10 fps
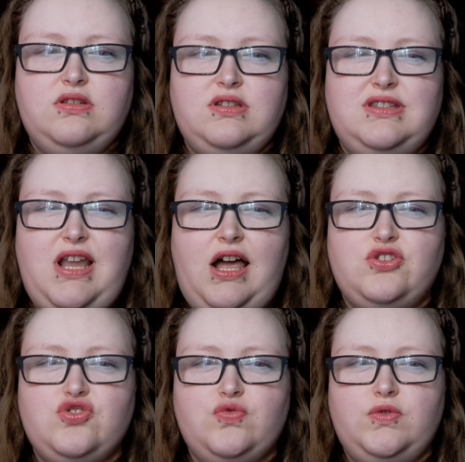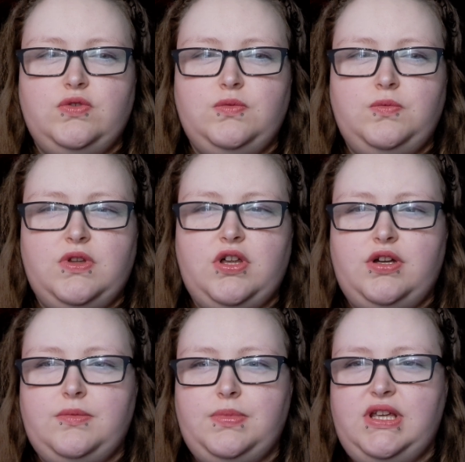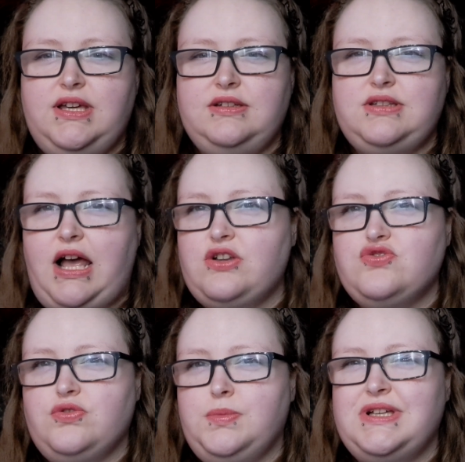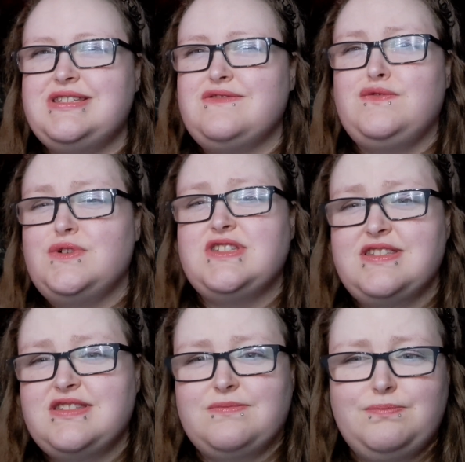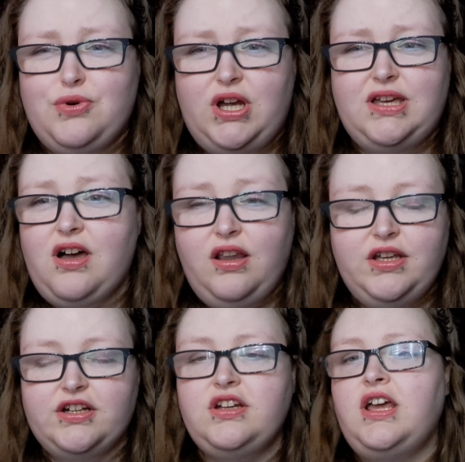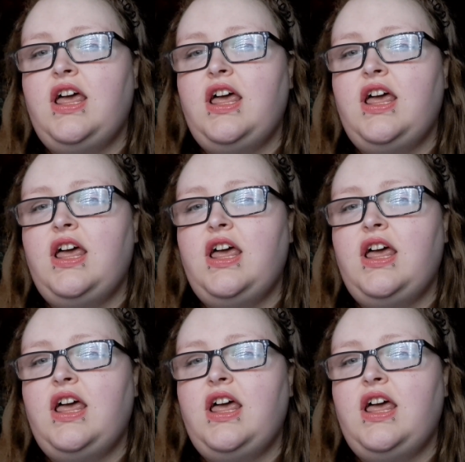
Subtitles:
natural without being natural, because of course it's a bright color